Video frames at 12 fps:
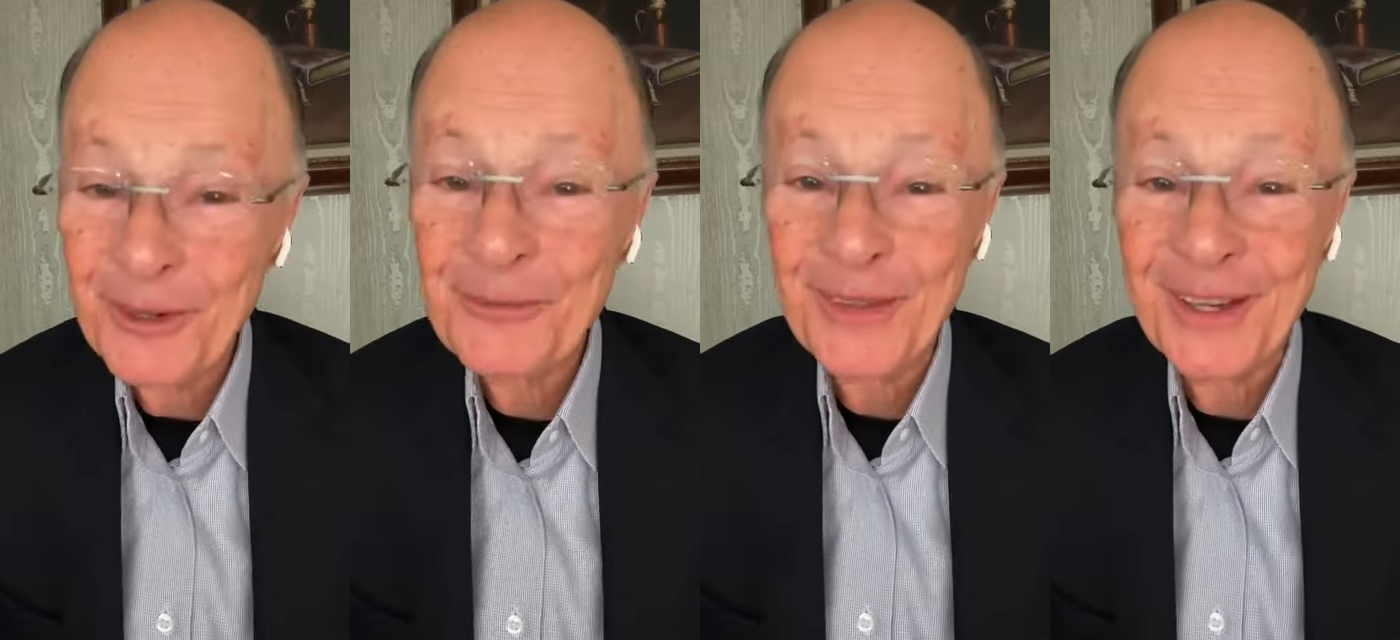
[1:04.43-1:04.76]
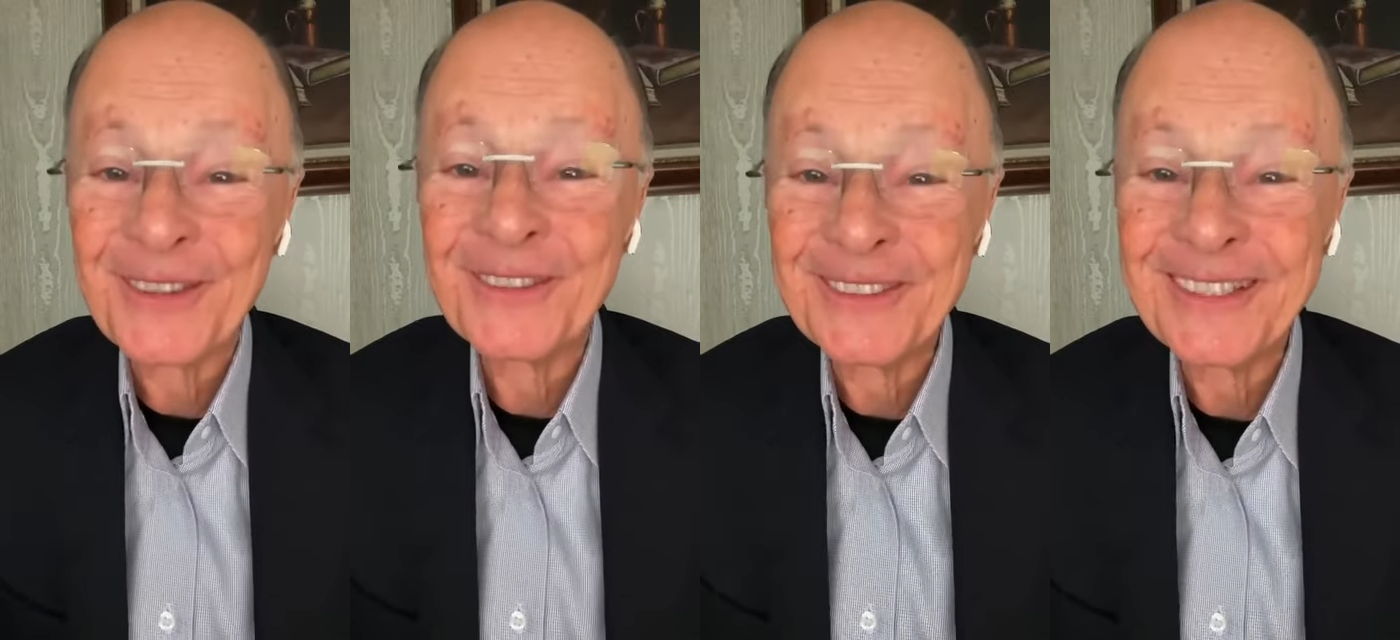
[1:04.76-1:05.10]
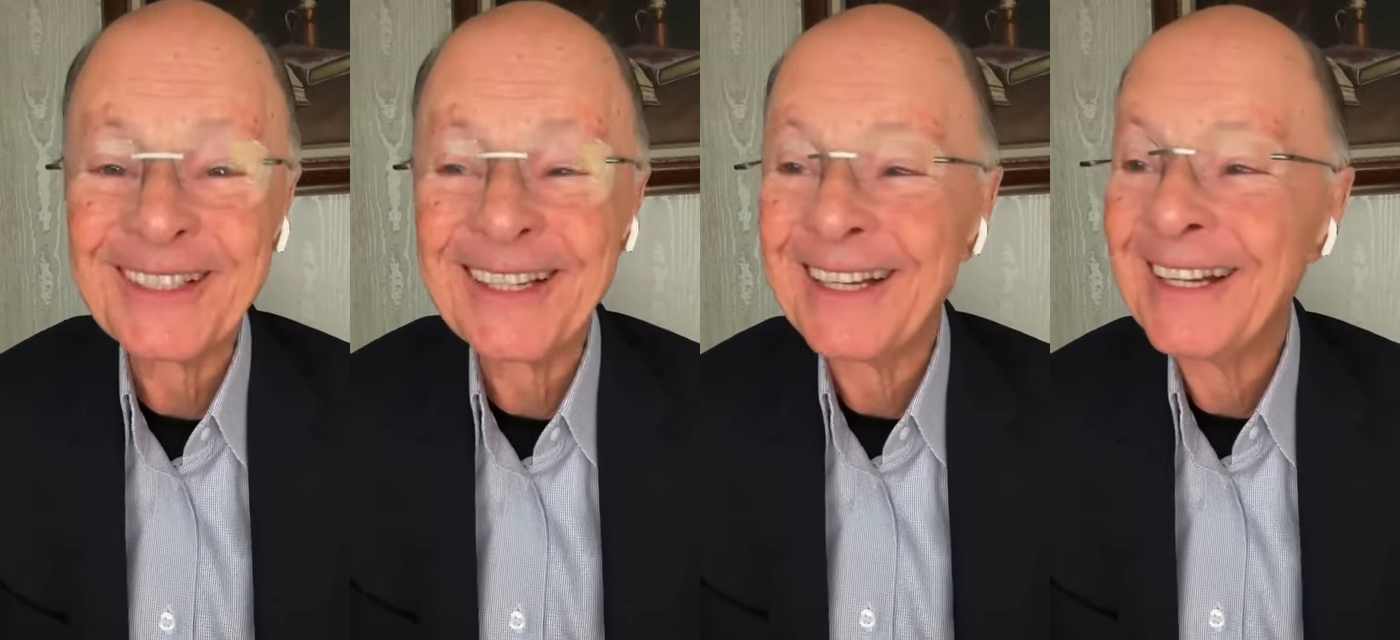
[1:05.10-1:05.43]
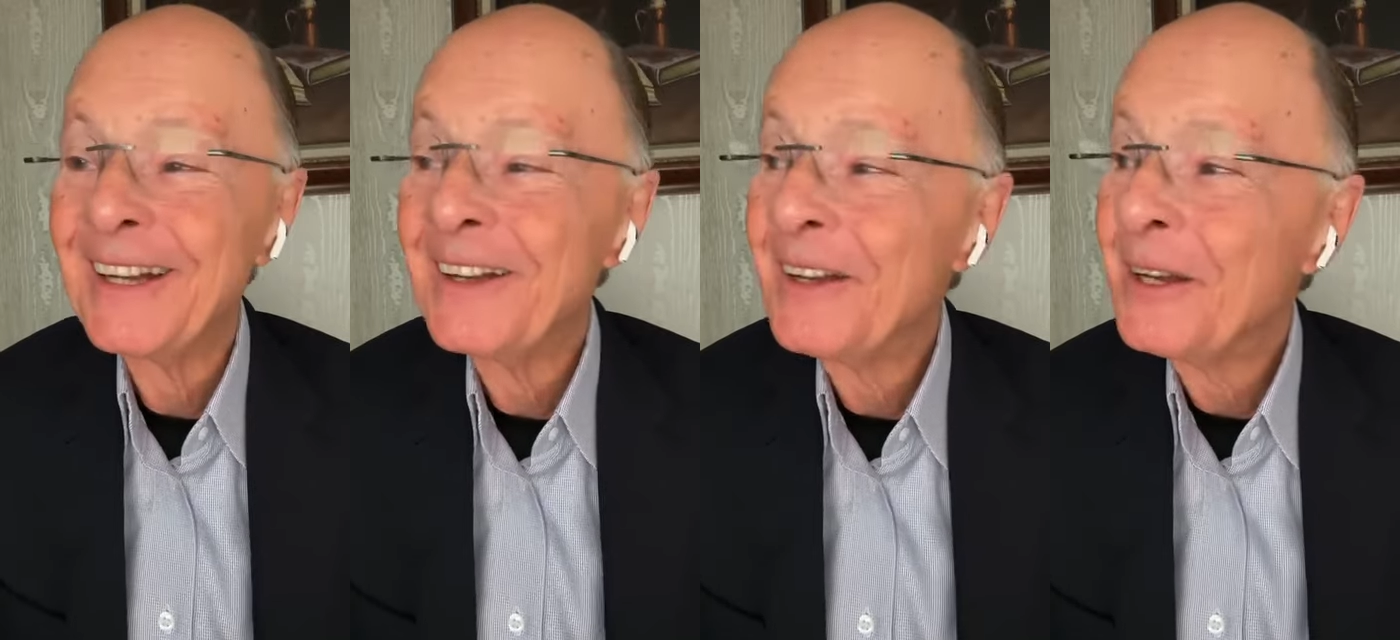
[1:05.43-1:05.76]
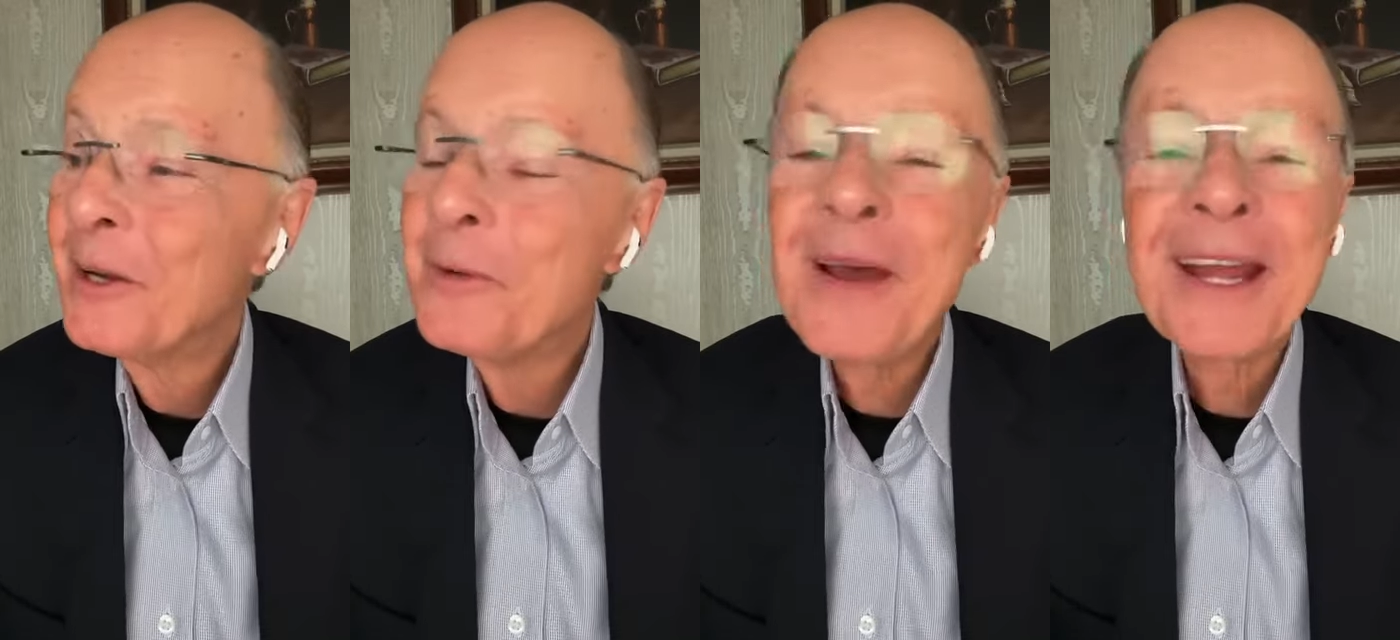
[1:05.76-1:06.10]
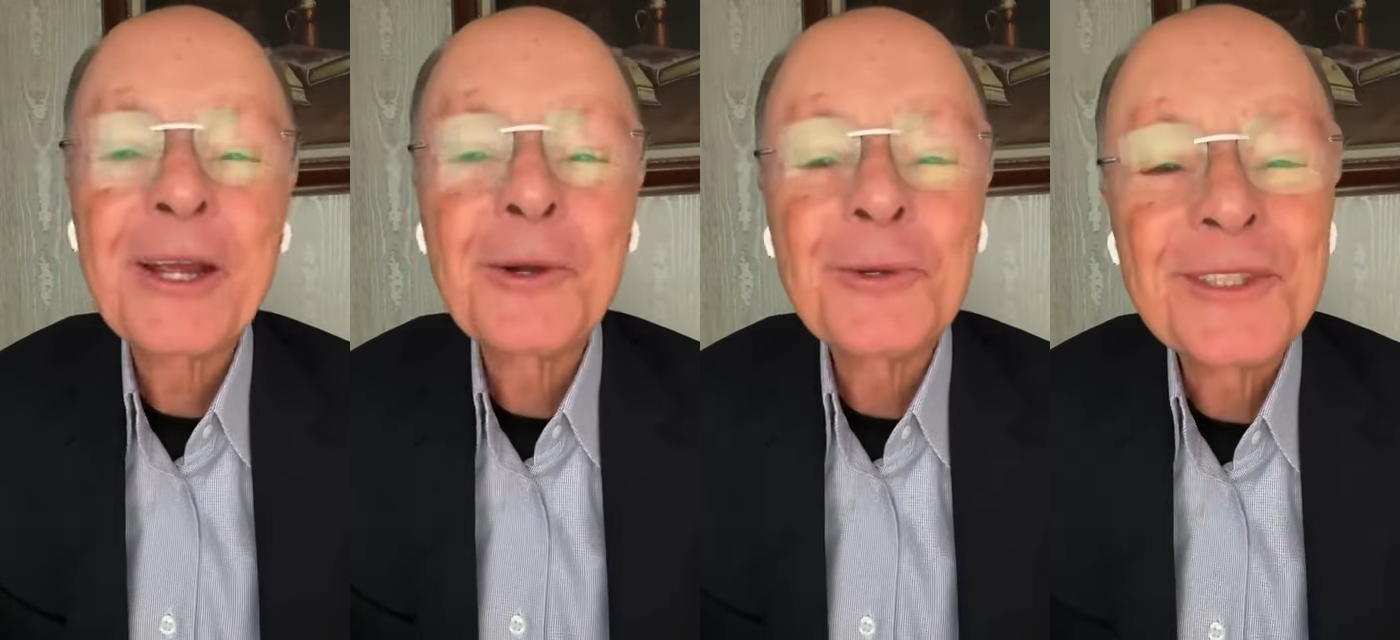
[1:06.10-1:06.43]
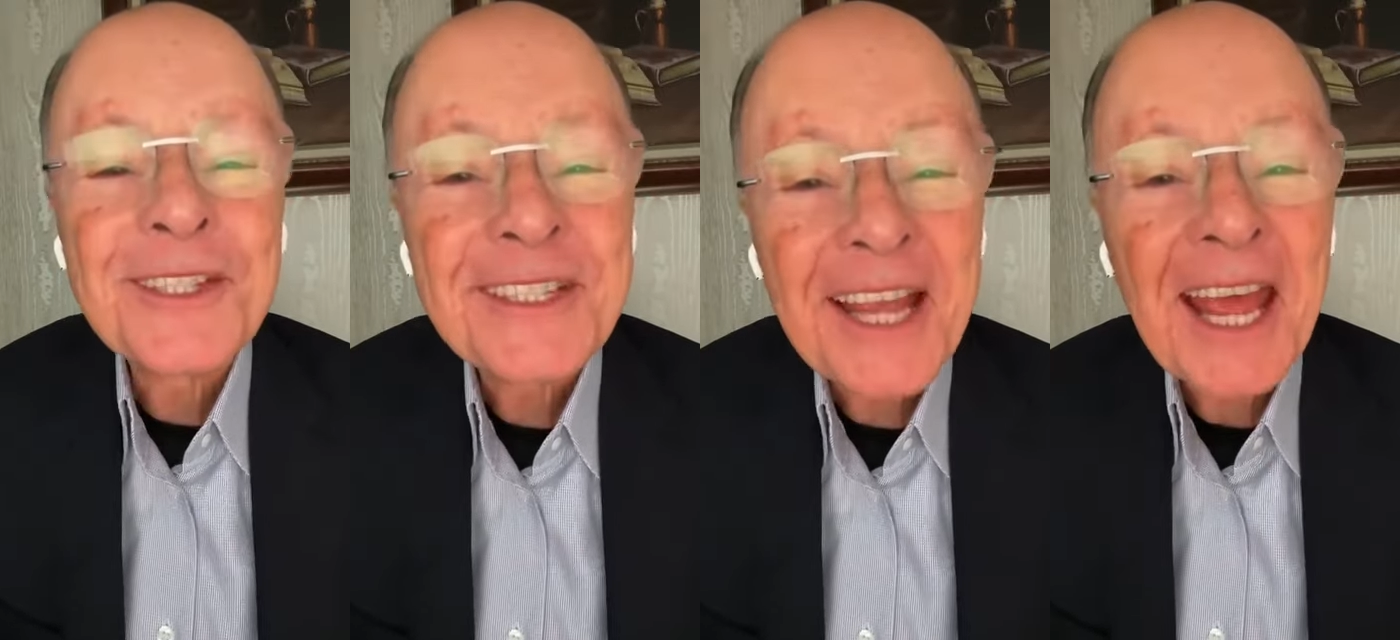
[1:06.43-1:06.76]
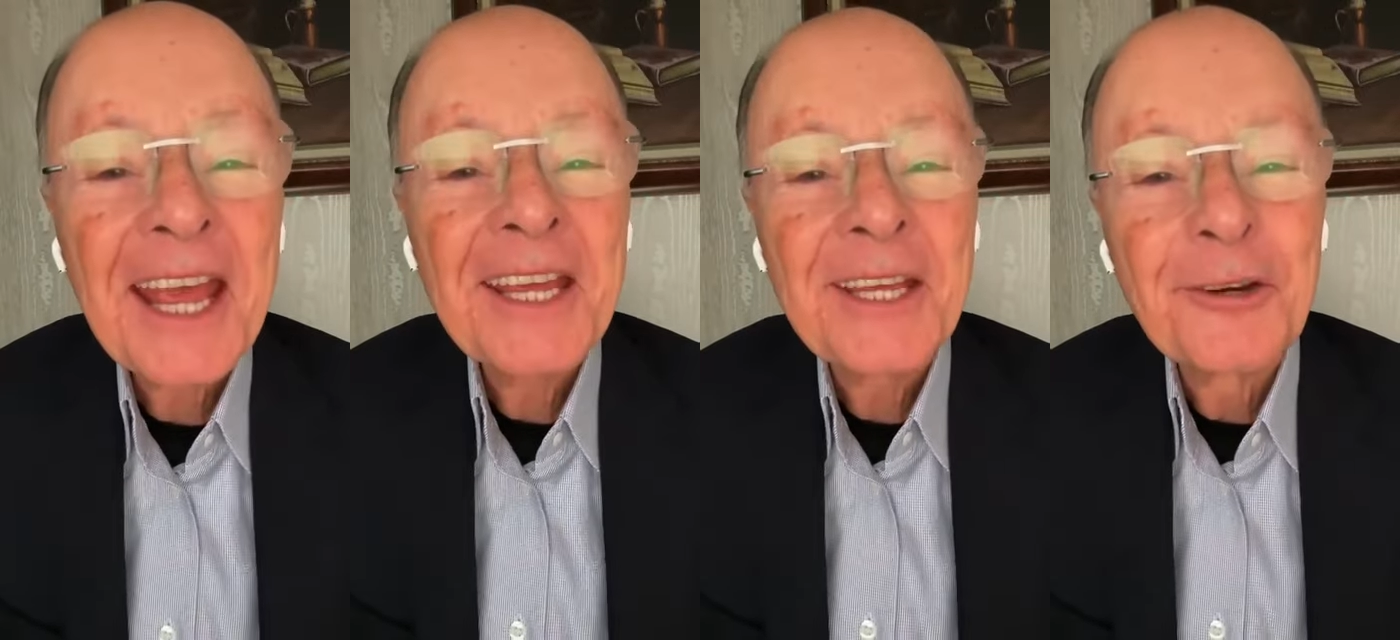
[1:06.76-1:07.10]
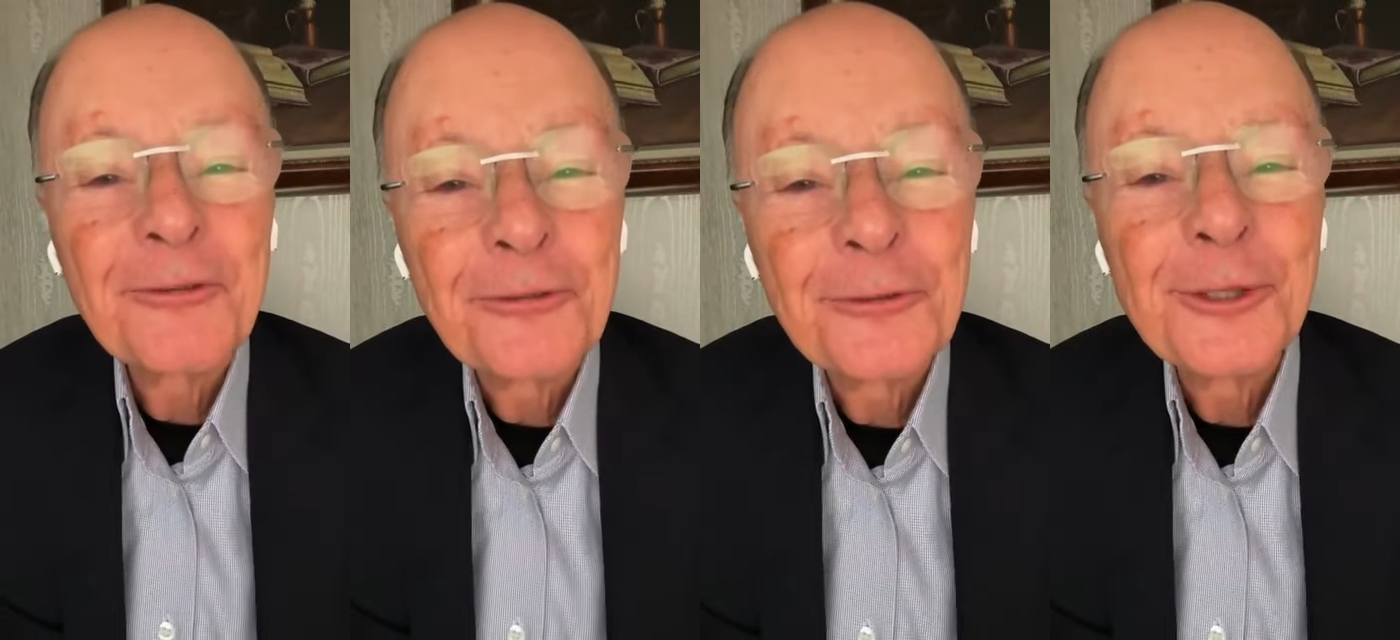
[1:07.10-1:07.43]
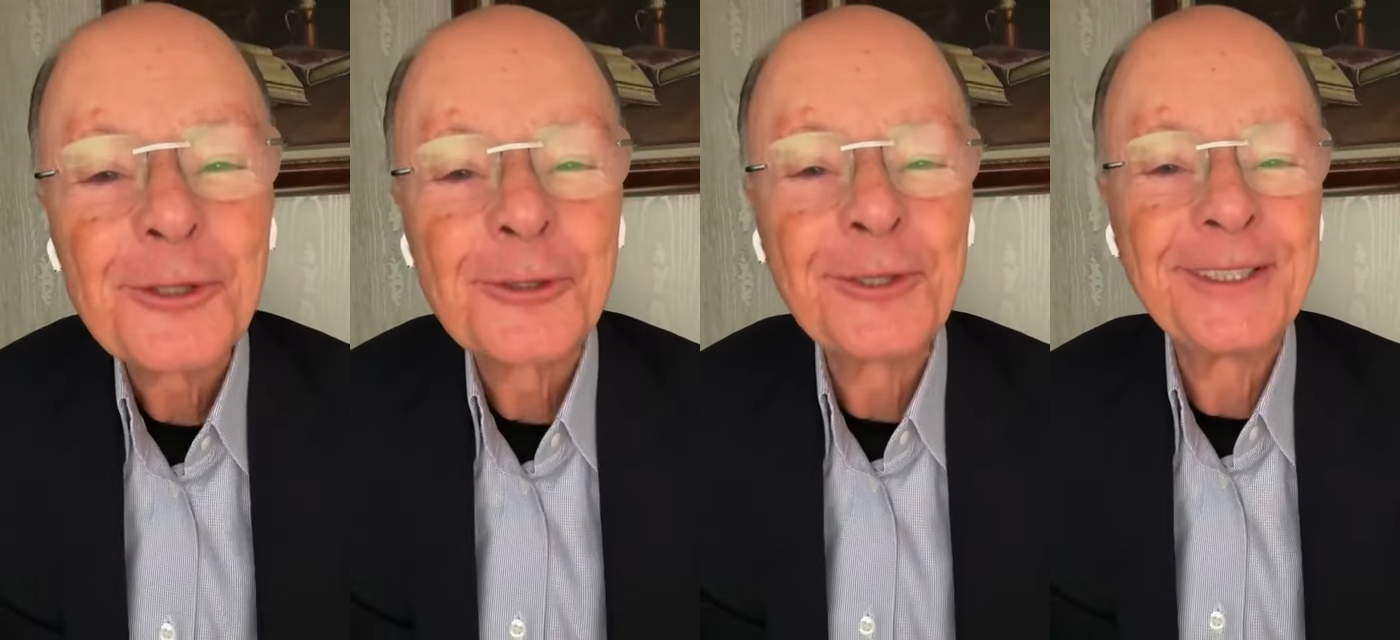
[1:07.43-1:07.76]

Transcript: It's a good question, isn't it? How do I know